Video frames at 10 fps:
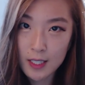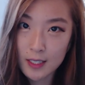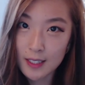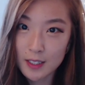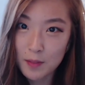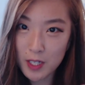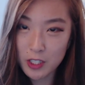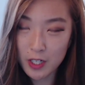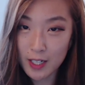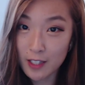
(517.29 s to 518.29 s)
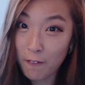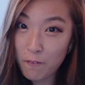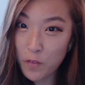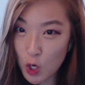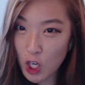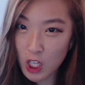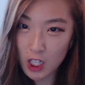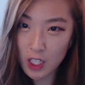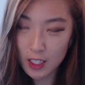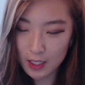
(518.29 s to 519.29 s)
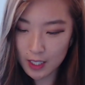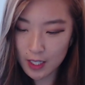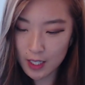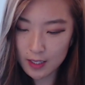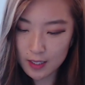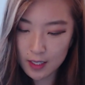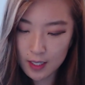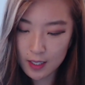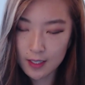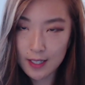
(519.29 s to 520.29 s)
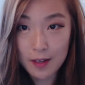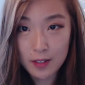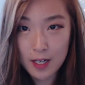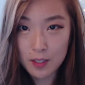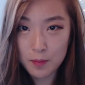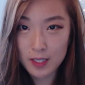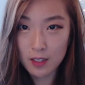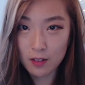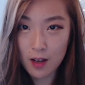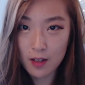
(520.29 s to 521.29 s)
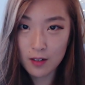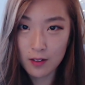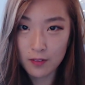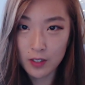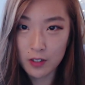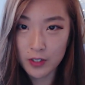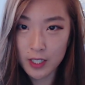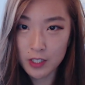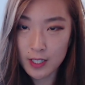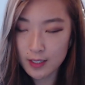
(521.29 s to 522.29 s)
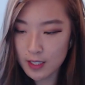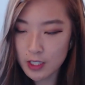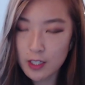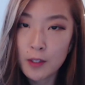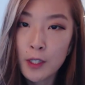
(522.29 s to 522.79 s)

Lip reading: just to make sure I get the full lyrics because I tend to miss a lot of the Korean translation